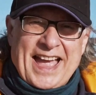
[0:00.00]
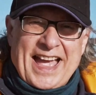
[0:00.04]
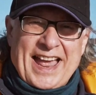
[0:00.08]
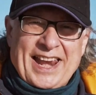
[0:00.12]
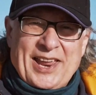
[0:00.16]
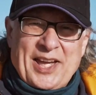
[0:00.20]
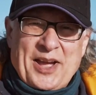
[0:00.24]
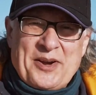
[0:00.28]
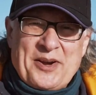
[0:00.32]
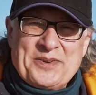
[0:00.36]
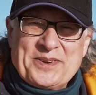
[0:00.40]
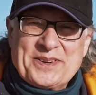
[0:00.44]

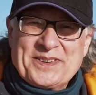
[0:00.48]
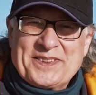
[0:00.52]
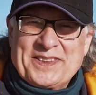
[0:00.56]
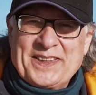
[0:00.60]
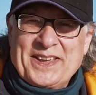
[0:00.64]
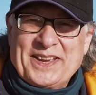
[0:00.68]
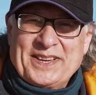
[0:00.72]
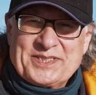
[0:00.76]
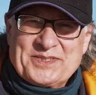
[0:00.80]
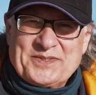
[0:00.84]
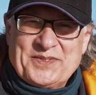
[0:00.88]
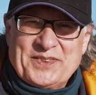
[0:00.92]
Hello and
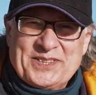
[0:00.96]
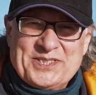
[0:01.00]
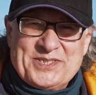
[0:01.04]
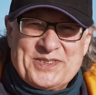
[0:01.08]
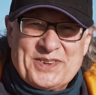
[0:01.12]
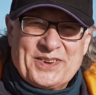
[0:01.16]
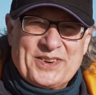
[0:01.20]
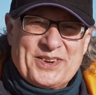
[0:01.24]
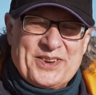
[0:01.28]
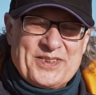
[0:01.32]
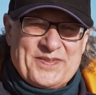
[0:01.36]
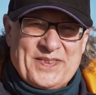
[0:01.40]
thanks for
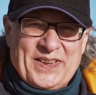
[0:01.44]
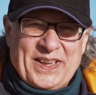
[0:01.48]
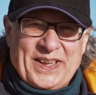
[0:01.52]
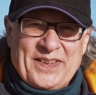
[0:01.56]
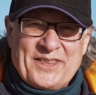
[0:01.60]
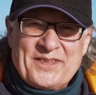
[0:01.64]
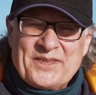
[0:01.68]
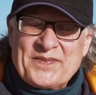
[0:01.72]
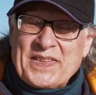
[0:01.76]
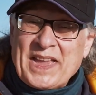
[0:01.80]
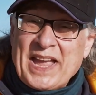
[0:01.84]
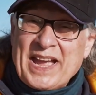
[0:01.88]
joining
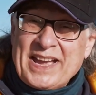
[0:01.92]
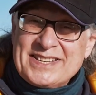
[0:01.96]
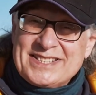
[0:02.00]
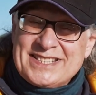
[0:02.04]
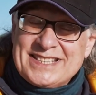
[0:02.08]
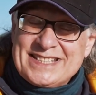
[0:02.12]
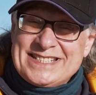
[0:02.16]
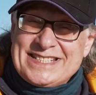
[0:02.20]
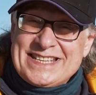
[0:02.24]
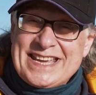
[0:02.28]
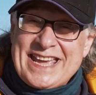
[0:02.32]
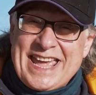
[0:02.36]
me.
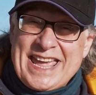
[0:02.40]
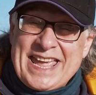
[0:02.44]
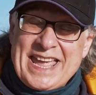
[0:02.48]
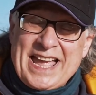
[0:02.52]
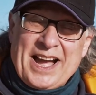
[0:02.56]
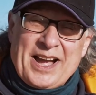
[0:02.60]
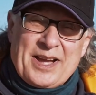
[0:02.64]
Today